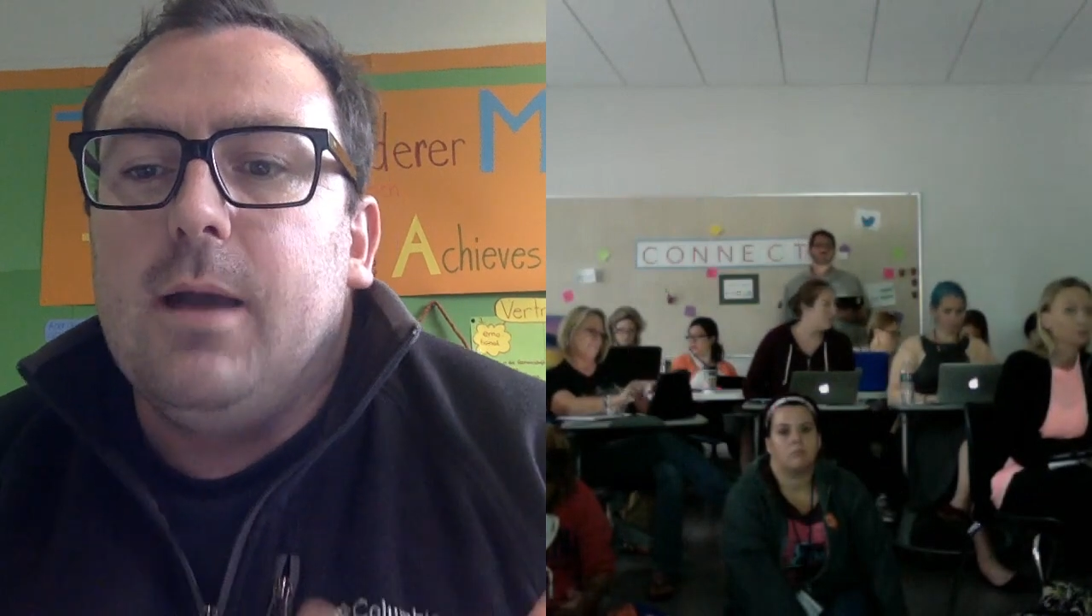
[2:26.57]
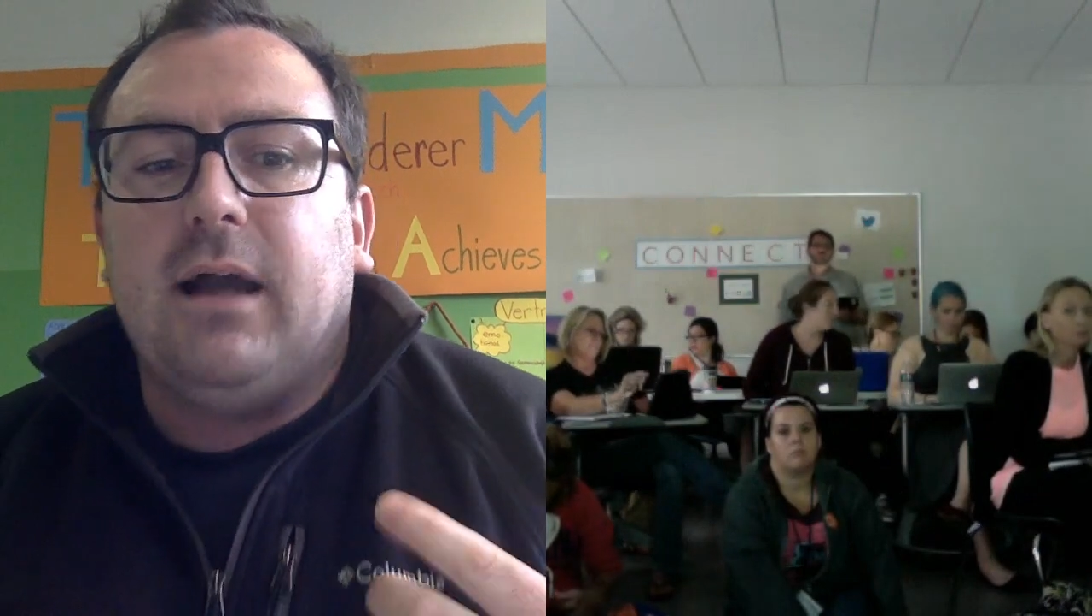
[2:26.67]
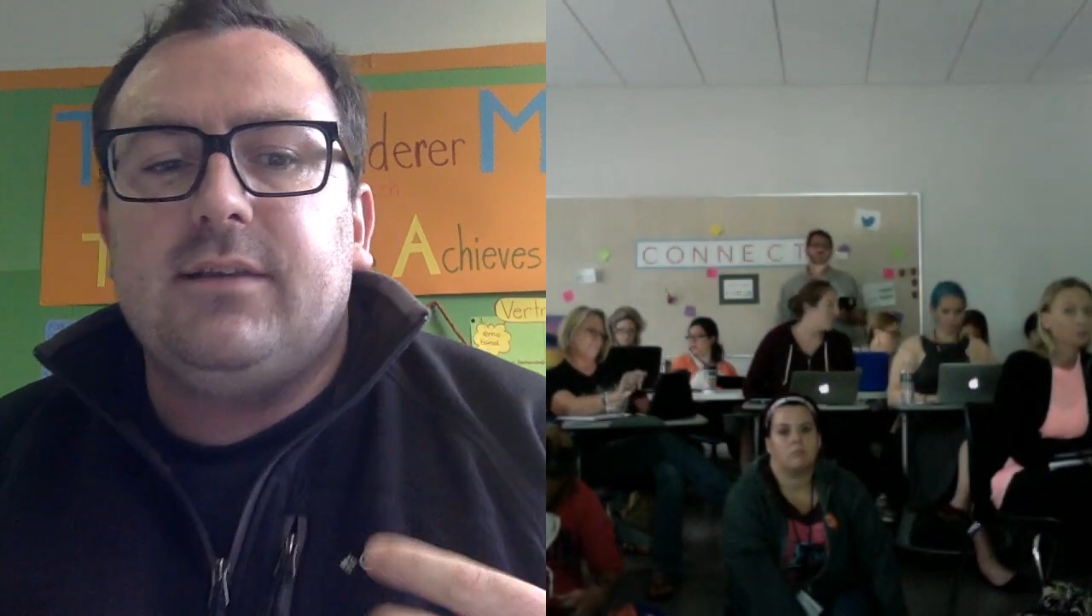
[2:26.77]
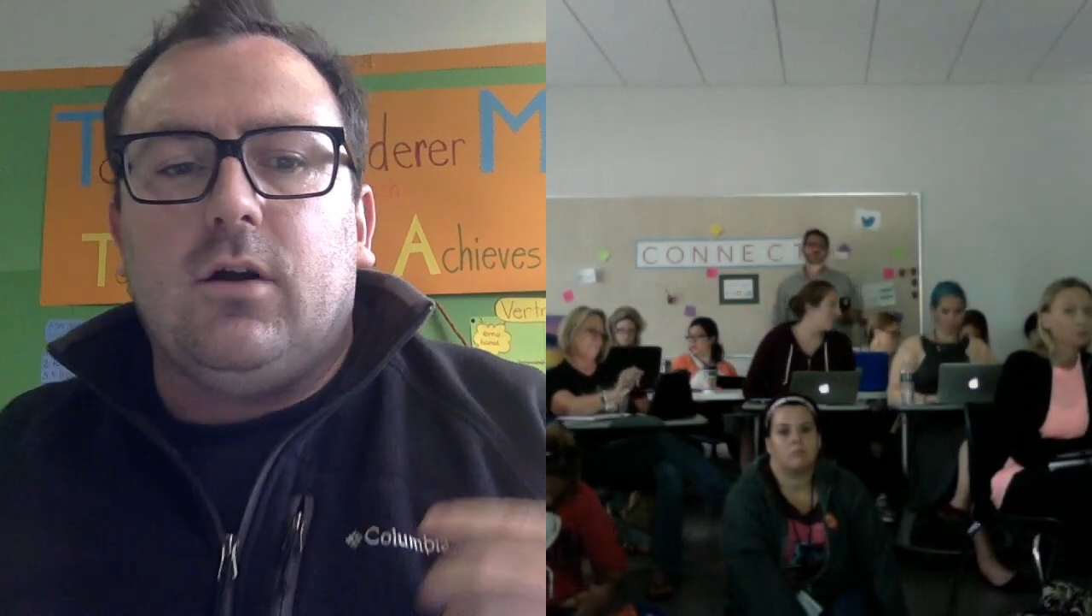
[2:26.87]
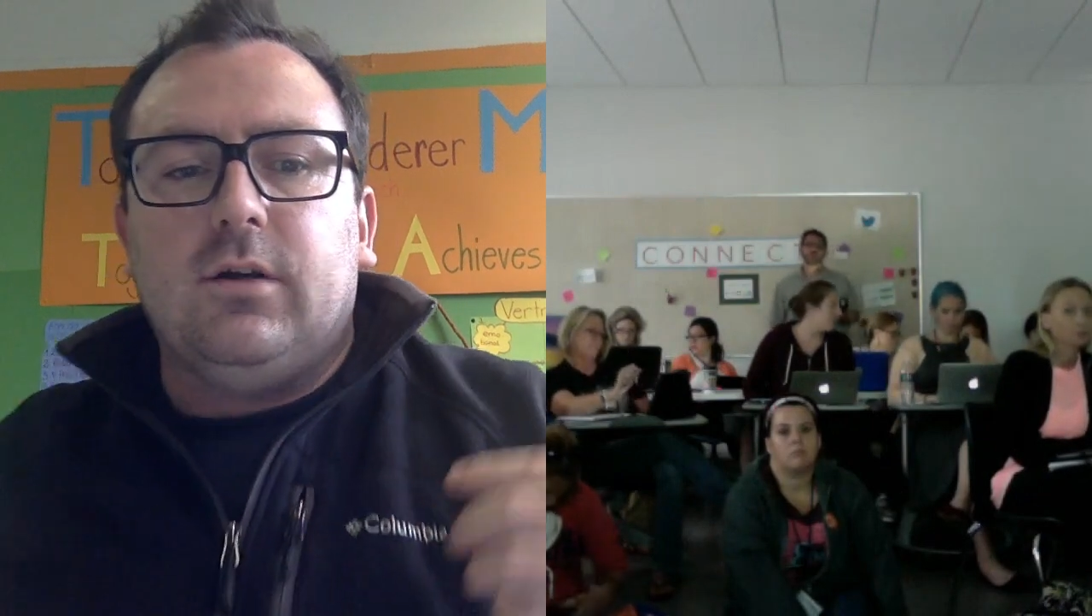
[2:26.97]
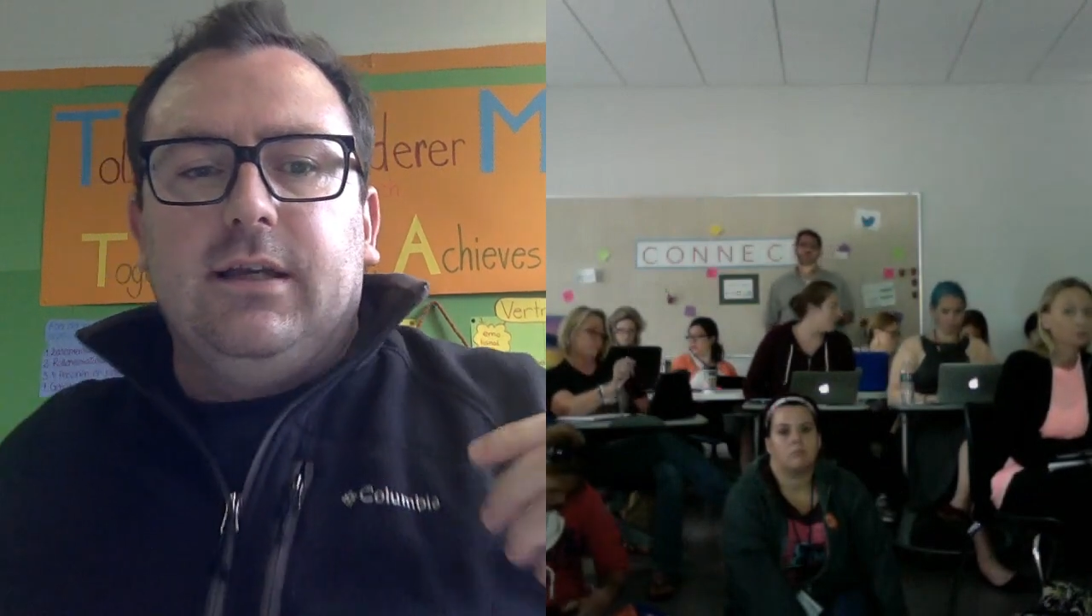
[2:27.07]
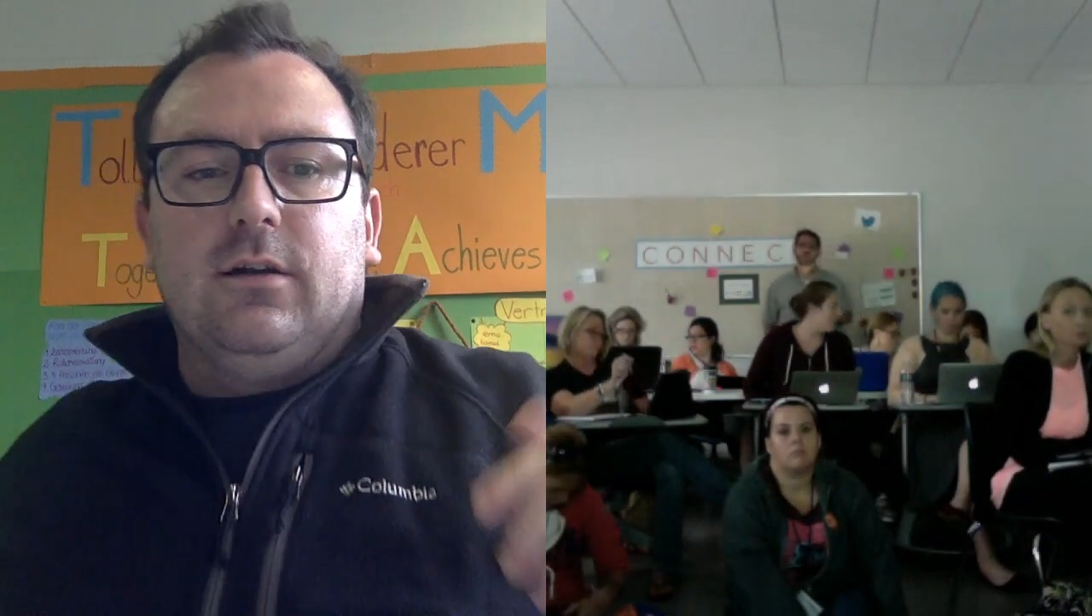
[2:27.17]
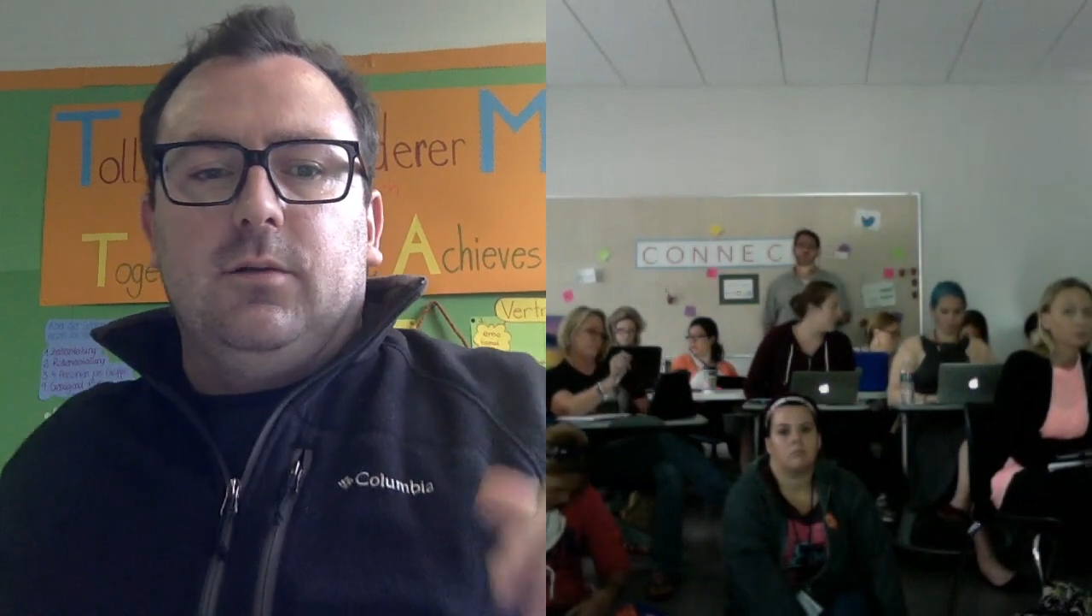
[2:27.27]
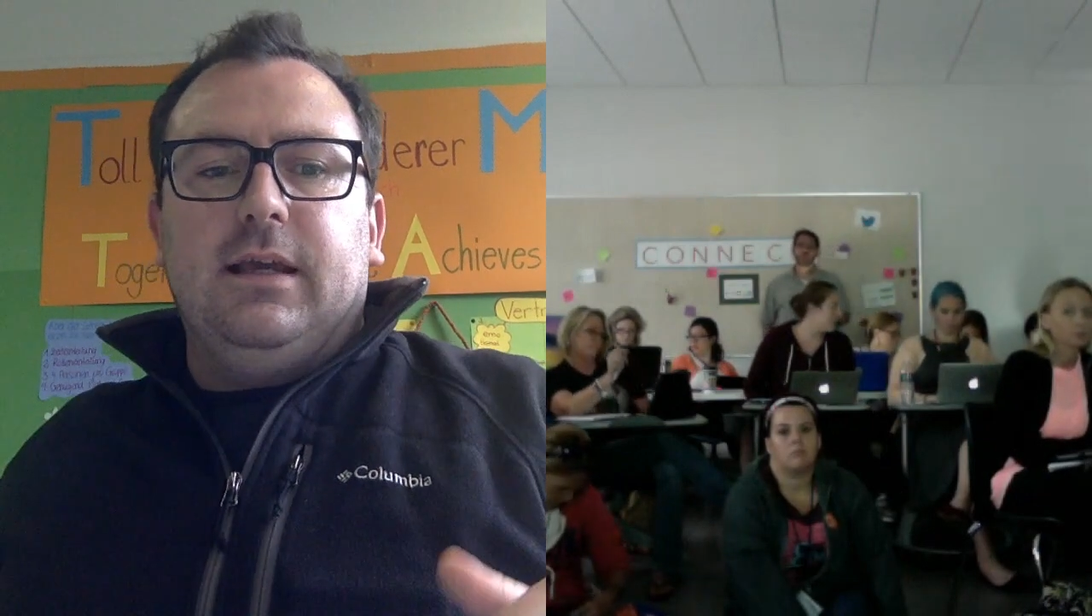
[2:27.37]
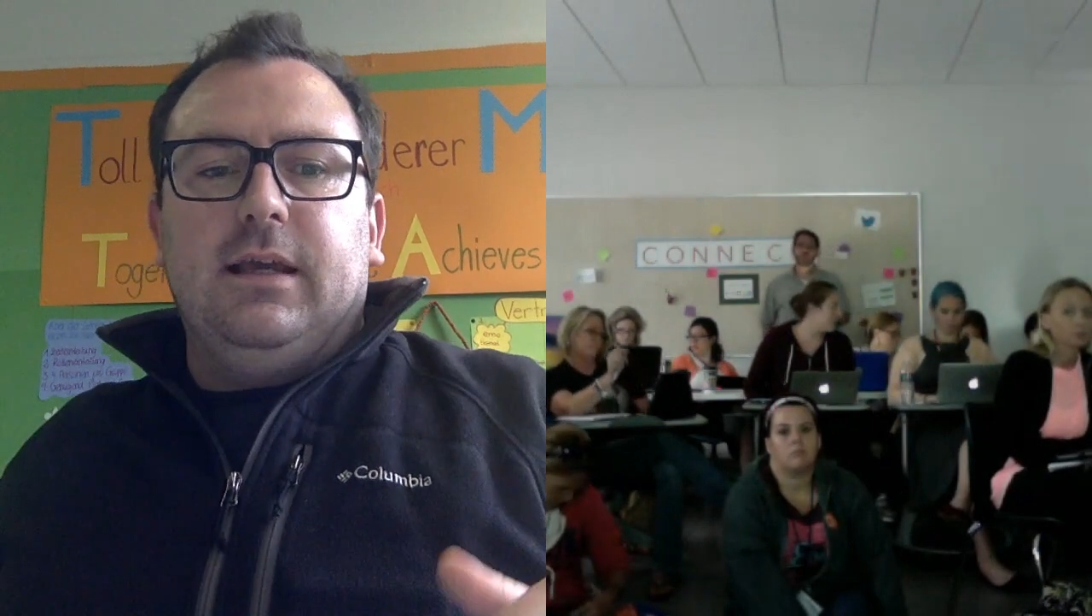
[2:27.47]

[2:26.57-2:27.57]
my talk here will be a